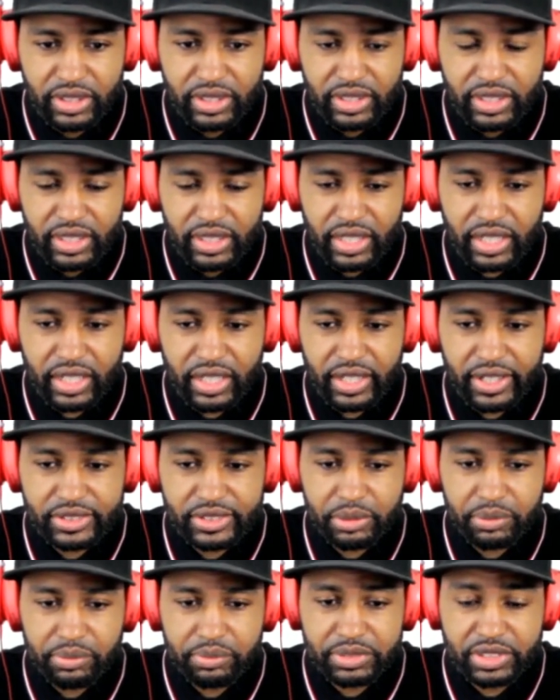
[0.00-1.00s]
uh,
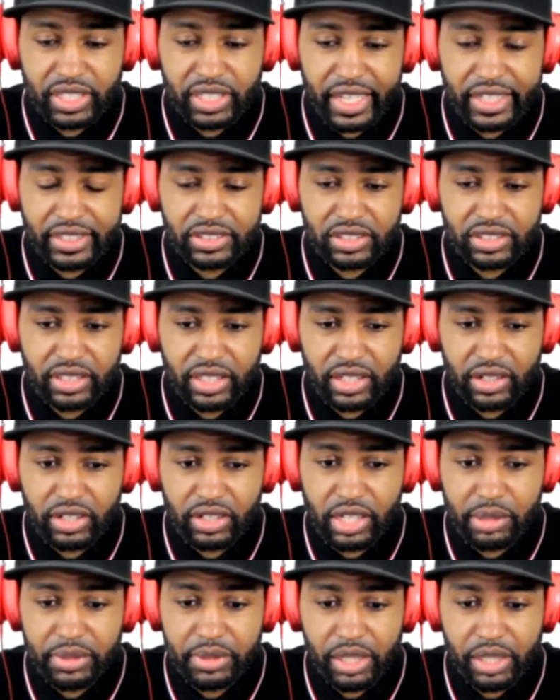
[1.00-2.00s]
some changes that are
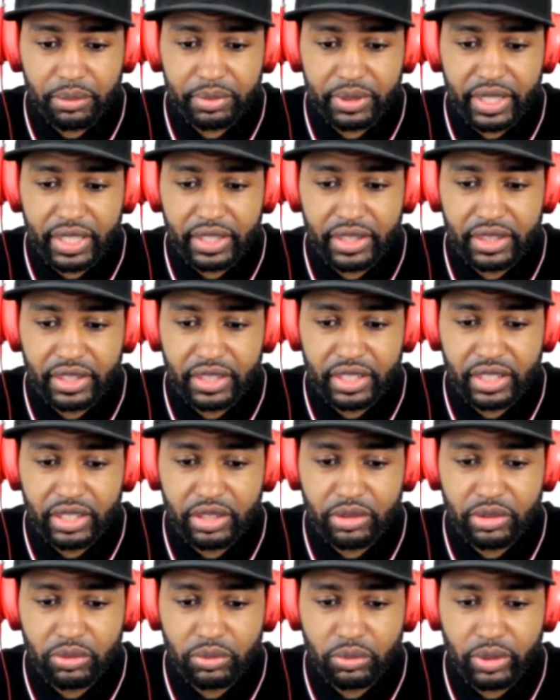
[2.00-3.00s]
coming up in the
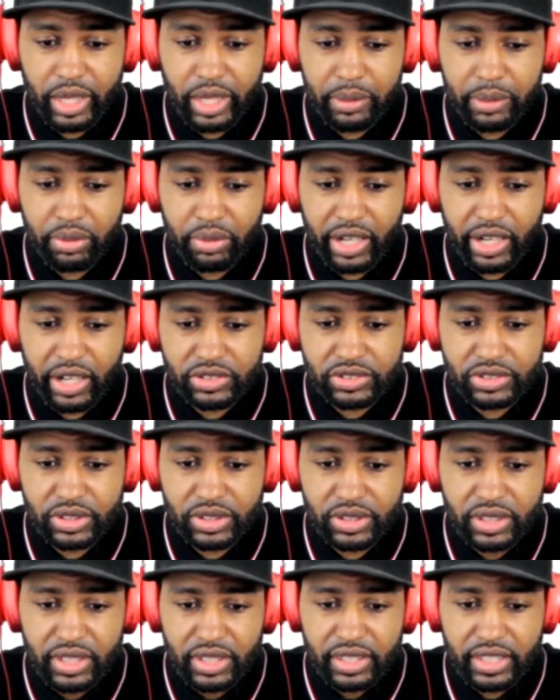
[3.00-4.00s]
web browser
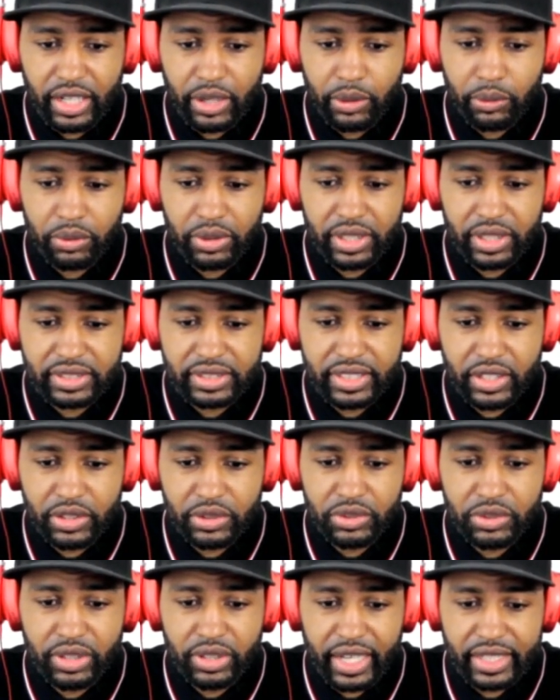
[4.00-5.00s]
that I want to tell
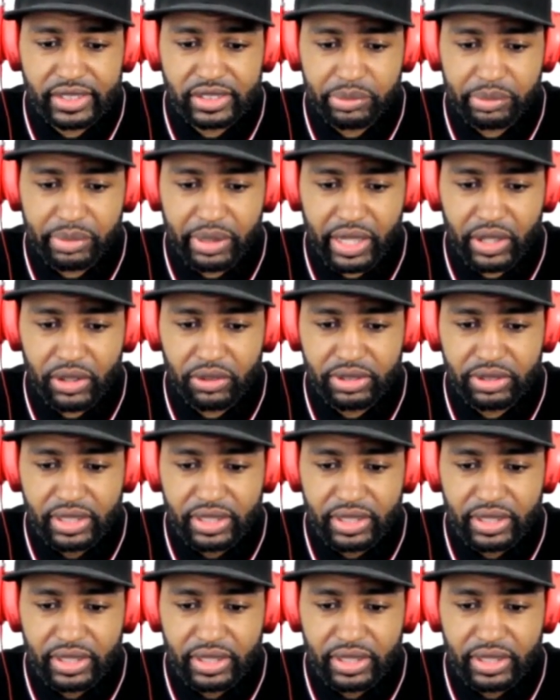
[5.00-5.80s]
you guys about.